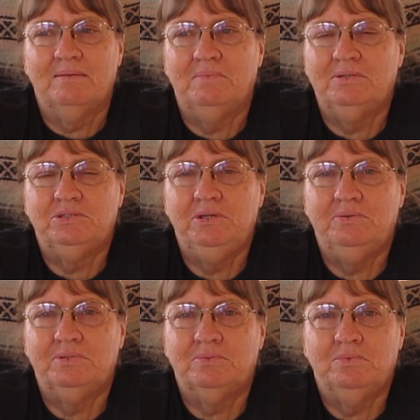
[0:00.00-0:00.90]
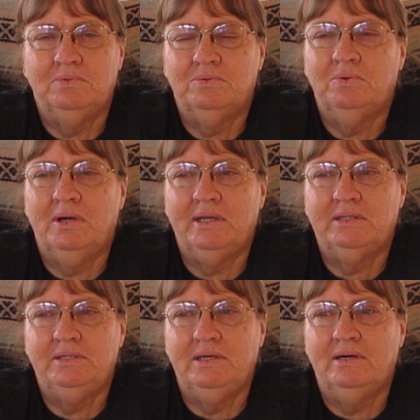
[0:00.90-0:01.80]
But she was quite
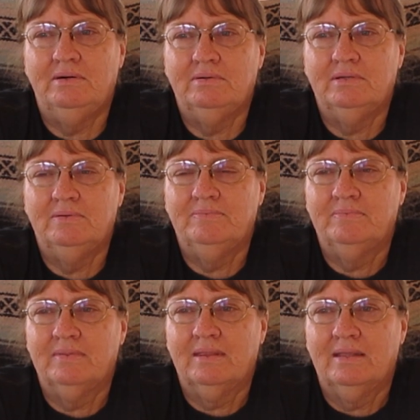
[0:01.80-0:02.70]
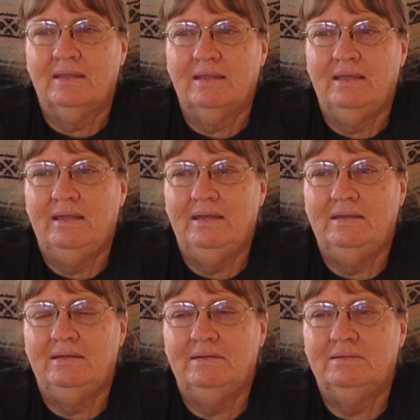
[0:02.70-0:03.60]
the dog,
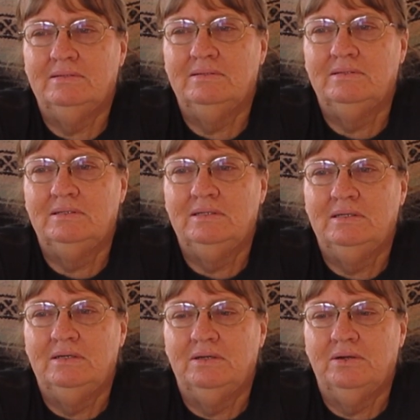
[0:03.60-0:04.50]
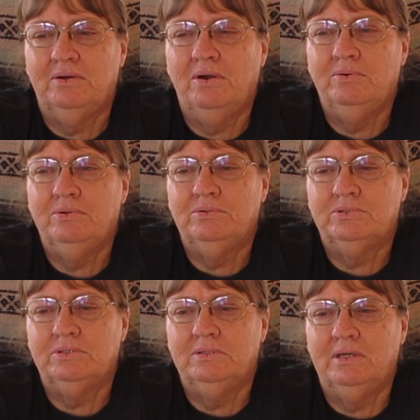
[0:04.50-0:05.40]
and uh, her
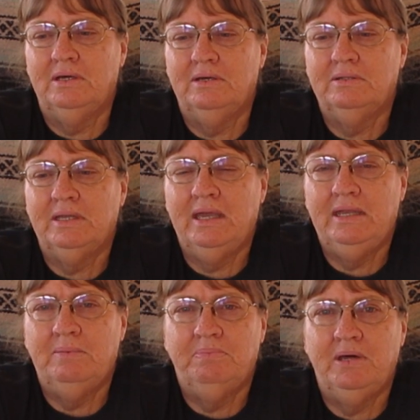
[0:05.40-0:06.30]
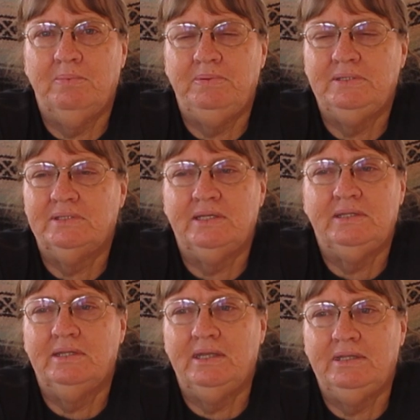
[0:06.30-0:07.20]
owners uh, had them puppies, they
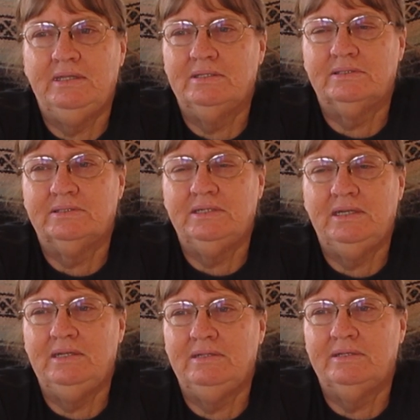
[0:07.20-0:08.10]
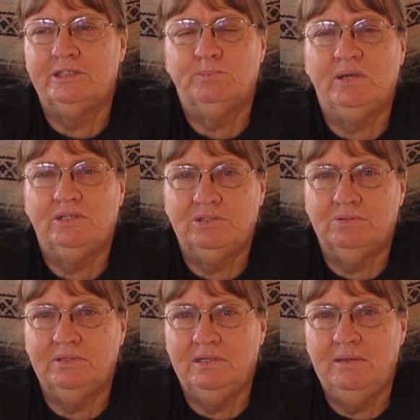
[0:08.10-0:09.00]
they didn't see the
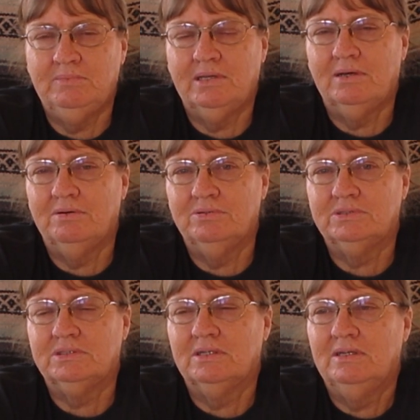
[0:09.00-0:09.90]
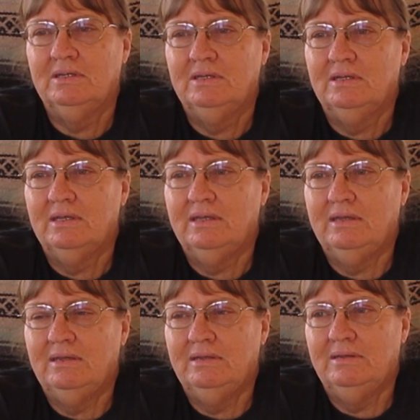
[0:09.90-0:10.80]
special in them dogs,
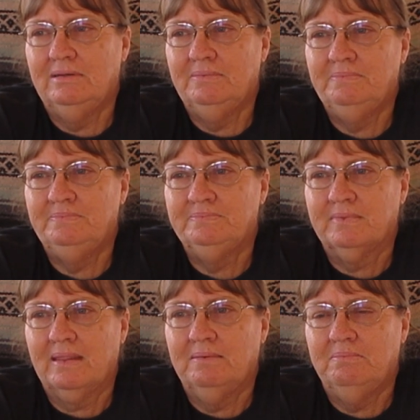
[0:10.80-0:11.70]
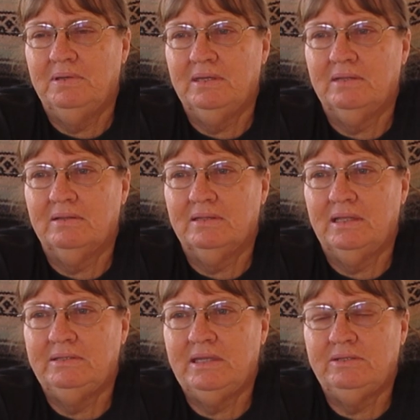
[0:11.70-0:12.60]
and uh, but
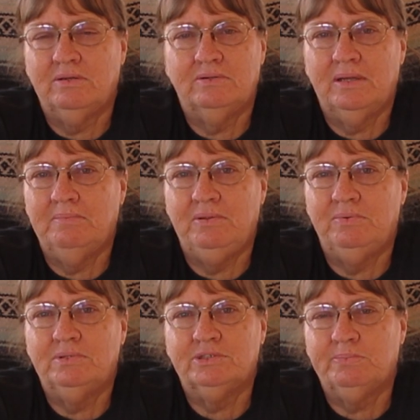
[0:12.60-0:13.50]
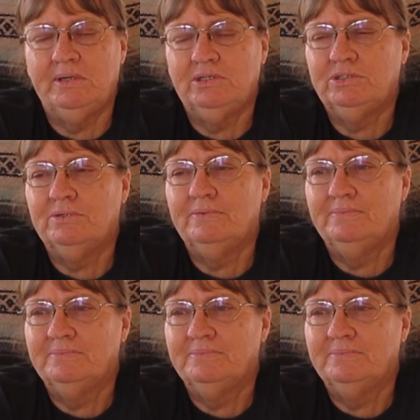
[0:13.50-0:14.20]
they they turned out to be real special,